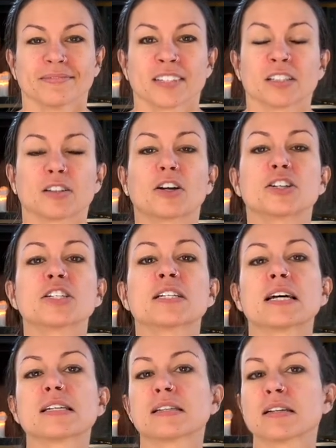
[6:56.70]
Large
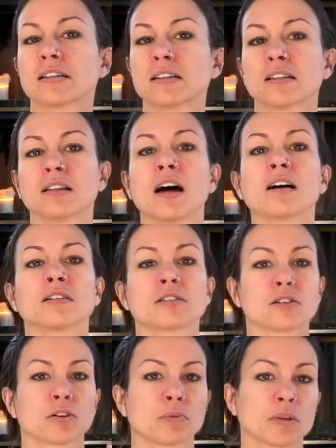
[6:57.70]
intestine and the lungs
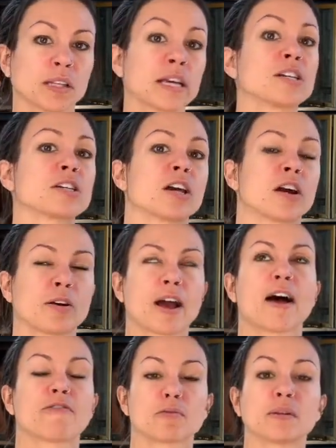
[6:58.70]
have
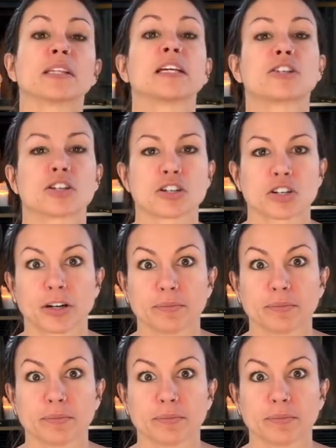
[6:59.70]
a relationship.